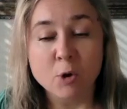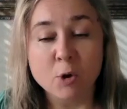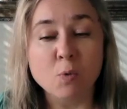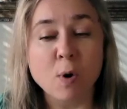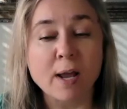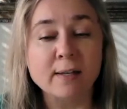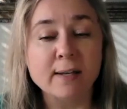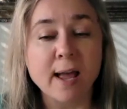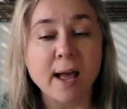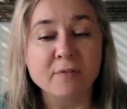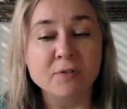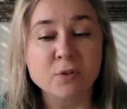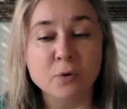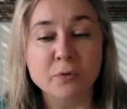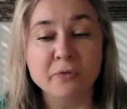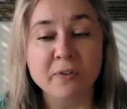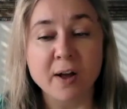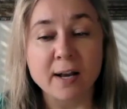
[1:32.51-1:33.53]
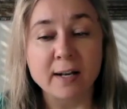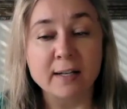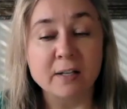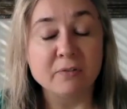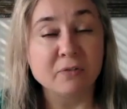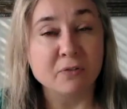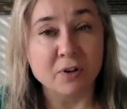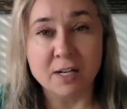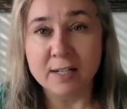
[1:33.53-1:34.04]
right after finally
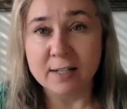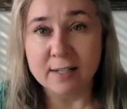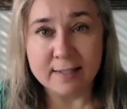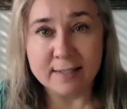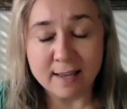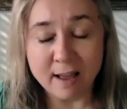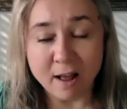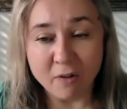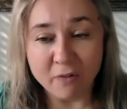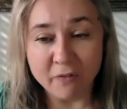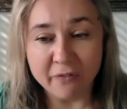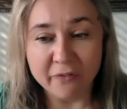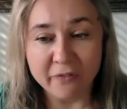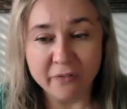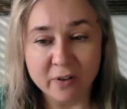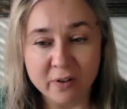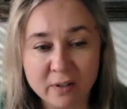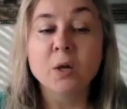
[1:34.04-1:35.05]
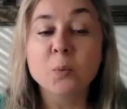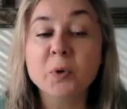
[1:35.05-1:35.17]
freeing itself?